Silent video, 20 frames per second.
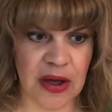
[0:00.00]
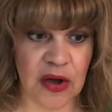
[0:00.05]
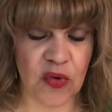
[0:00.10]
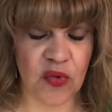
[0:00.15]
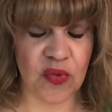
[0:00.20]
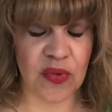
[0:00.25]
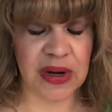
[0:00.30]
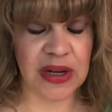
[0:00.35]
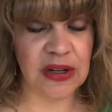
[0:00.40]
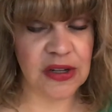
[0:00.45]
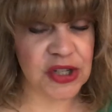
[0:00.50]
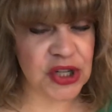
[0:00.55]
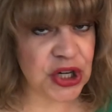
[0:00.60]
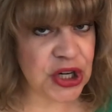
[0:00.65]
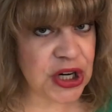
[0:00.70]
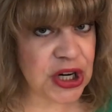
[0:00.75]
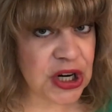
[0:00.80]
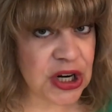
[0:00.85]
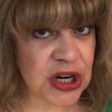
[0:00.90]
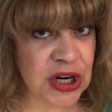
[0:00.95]
a
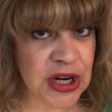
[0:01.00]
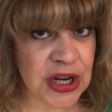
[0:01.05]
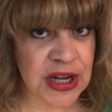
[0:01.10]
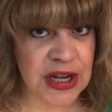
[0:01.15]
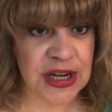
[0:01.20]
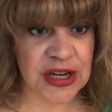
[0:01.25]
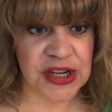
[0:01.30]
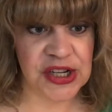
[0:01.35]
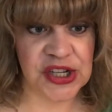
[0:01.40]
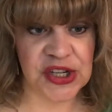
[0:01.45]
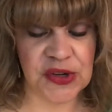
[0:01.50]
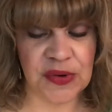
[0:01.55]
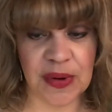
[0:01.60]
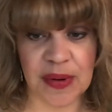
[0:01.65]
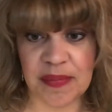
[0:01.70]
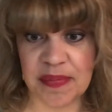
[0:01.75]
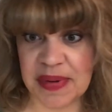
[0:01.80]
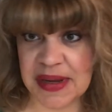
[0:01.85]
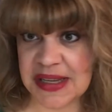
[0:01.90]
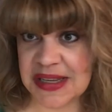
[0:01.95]
realtor to
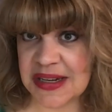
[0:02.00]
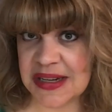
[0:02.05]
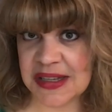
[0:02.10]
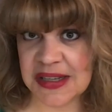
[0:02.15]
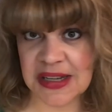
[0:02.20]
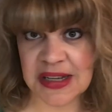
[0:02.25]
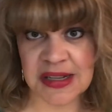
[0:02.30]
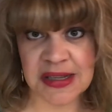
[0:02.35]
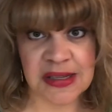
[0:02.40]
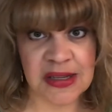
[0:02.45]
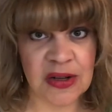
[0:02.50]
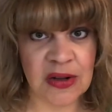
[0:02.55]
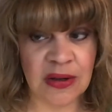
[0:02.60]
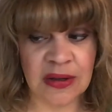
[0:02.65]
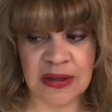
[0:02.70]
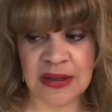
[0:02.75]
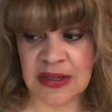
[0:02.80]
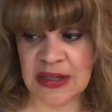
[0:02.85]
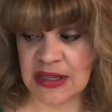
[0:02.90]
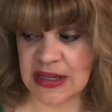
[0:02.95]
a business
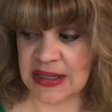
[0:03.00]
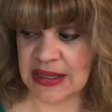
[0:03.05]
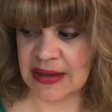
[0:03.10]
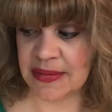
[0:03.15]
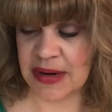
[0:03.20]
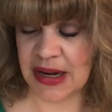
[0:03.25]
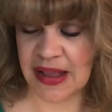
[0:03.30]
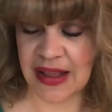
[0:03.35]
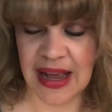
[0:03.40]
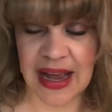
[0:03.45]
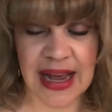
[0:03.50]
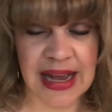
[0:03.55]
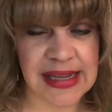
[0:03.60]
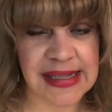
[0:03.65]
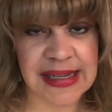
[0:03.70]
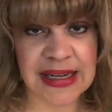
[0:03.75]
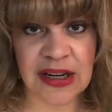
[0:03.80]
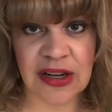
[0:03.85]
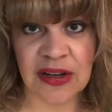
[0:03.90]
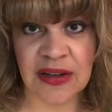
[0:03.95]
consultant to somebody that
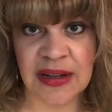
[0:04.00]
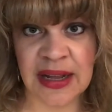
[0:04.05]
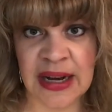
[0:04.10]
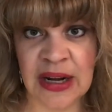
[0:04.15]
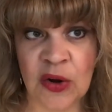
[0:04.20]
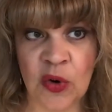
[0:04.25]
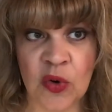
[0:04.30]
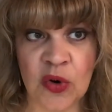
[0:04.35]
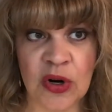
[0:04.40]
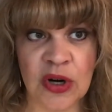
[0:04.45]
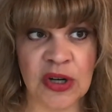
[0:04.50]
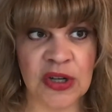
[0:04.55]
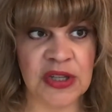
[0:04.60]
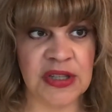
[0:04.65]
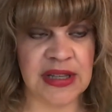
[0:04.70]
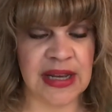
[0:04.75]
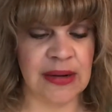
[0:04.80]
has an online course.